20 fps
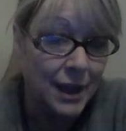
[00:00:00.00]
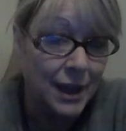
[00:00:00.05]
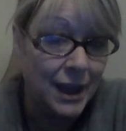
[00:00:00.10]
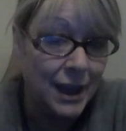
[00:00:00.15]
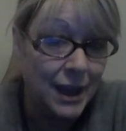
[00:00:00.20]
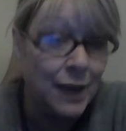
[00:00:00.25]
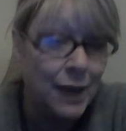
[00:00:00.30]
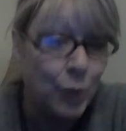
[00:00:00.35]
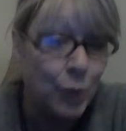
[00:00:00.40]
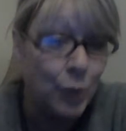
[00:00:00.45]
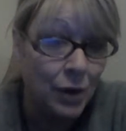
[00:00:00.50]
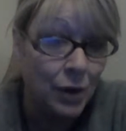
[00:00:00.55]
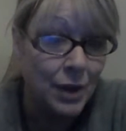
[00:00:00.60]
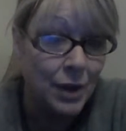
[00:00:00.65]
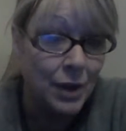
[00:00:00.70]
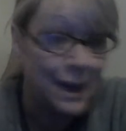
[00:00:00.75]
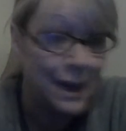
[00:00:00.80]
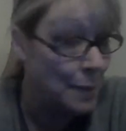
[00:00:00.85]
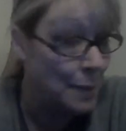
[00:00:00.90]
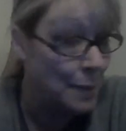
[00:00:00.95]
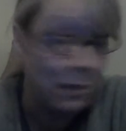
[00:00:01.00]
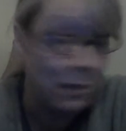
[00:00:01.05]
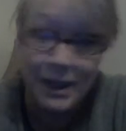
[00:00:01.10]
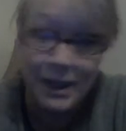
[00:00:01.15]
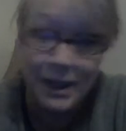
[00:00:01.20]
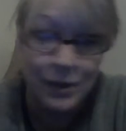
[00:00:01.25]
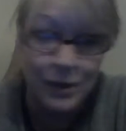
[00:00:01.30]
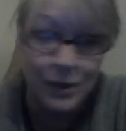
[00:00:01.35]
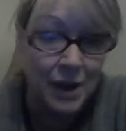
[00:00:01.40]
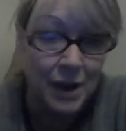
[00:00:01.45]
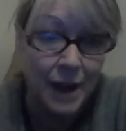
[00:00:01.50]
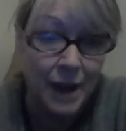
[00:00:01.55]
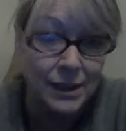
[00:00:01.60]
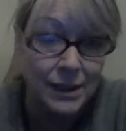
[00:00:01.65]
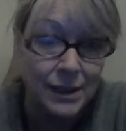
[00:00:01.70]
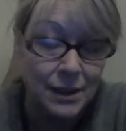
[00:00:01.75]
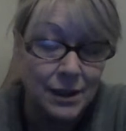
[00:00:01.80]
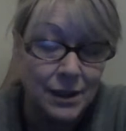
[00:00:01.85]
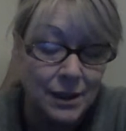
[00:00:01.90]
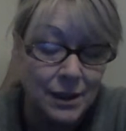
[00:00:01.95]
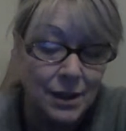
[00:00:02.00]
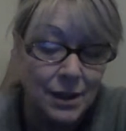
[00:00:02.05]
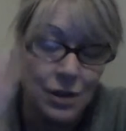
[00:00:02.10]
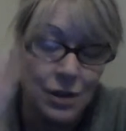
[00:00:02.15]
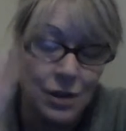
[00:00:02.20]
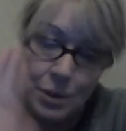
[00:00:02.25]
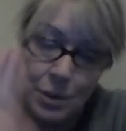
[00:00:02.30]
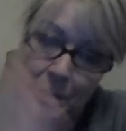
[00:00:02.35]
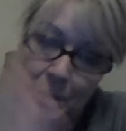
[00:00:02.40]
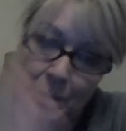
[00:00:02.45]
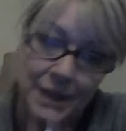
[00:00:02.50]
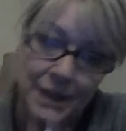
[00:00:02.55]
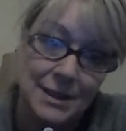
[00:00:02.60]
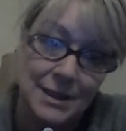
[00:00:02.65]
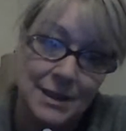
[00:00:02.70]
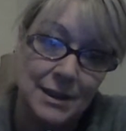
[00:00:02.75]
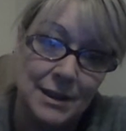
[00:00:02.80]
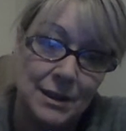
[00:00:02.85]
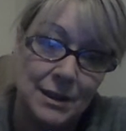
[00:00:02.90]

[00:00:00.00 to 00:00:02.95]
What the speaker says: it will, in a blink of an eye. So please,